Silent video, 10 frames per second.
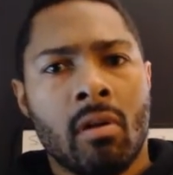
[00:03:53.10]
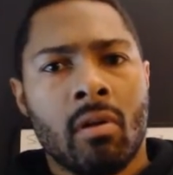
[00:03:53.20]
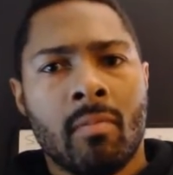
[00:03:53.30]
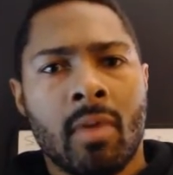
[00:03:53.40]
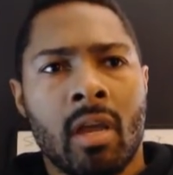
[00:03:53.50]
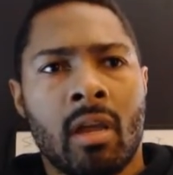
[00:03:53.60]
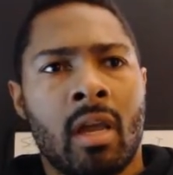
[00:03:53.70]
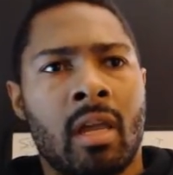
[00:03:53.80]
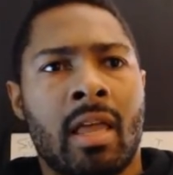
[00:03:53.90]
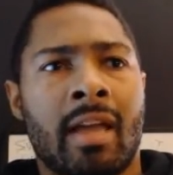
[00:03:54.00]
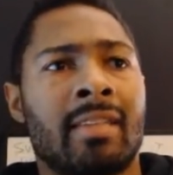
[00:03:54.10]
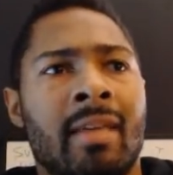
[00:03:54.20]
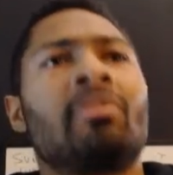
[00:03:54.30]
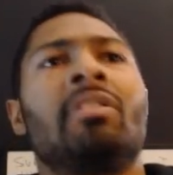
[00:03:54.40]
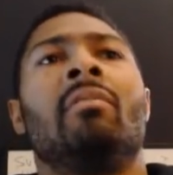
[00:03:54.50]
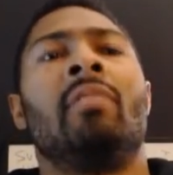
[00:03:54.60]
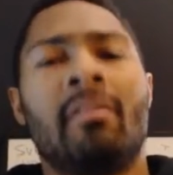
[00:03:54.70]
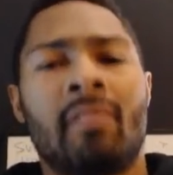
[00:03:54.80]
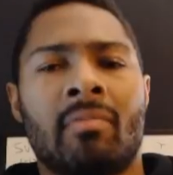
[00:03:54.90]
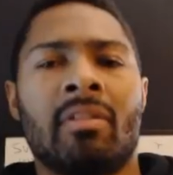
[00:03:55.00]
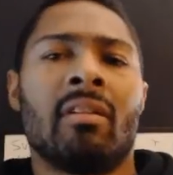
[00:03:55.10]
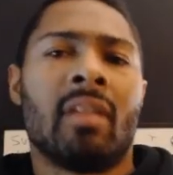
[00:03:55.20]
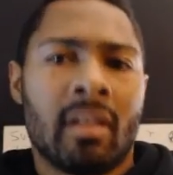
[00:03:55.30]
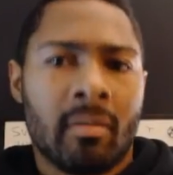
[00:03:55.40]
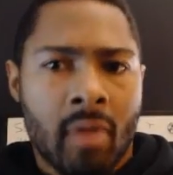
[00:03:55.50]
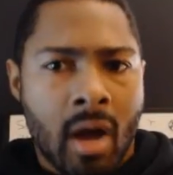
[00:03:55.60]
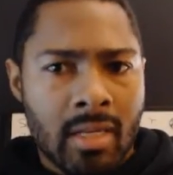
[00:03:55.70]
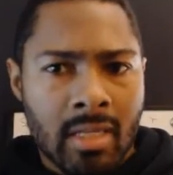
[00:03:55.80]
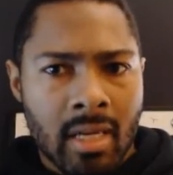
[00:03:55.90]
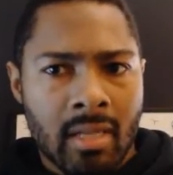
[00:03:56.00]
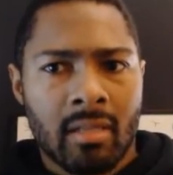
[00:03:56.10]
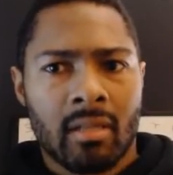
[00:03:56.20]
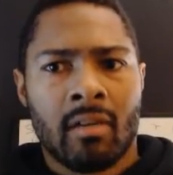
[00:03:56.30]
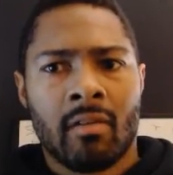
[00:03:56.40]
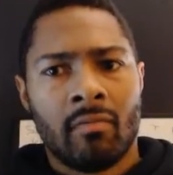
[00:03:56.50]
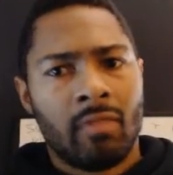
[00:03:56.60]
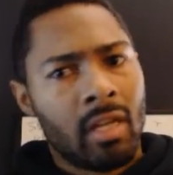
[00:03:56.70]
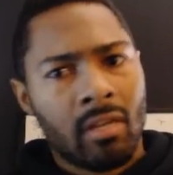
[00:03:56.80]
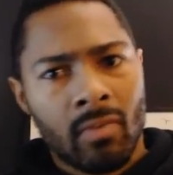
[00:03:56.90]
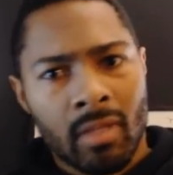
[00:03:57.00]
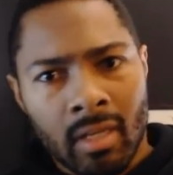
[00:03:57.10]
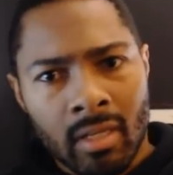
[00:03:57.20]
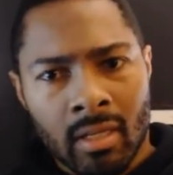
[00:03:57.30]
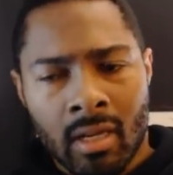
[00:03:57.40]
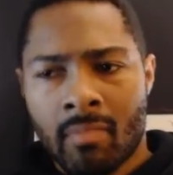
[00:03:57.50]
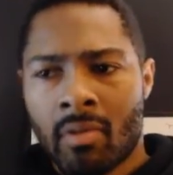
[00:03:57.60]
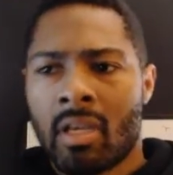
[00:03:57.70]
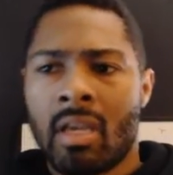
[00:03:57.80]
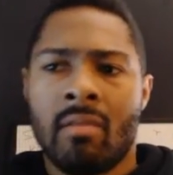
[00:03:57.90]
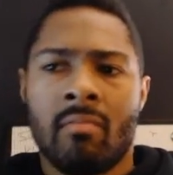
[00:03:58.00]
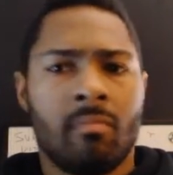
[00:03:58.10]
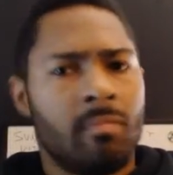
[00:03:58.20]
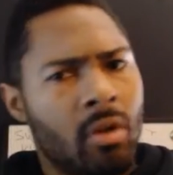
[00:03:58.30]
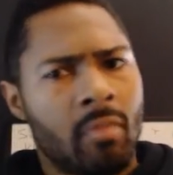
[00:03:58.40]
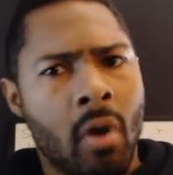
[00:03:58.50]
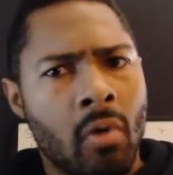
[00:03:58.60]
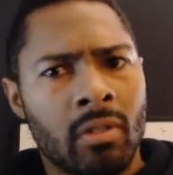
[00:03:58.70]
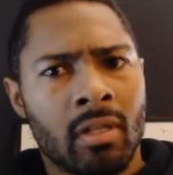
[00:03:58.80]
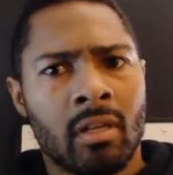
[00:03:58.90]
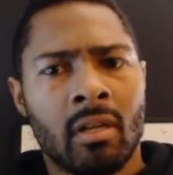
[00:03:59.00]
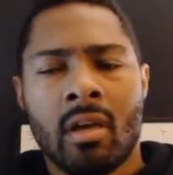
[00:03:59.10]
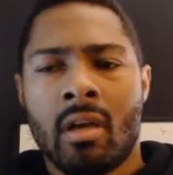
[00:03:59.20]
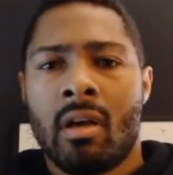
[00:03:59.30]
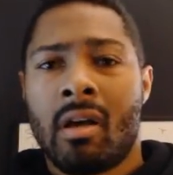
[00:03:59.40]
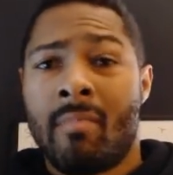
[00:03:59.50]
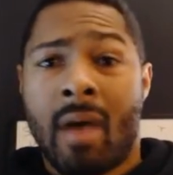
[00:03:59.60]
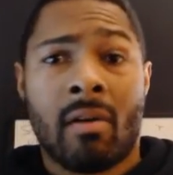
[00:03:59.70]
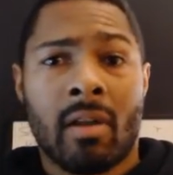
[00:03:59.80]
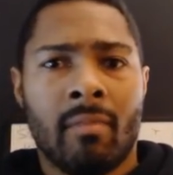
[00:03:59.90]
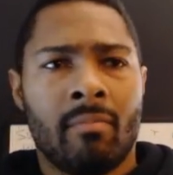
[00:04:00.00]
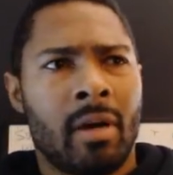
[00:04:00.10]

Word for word: You know what I mean? And like I said, I'm still in the process of dealing with this, and I'm going to keep, you know, posting about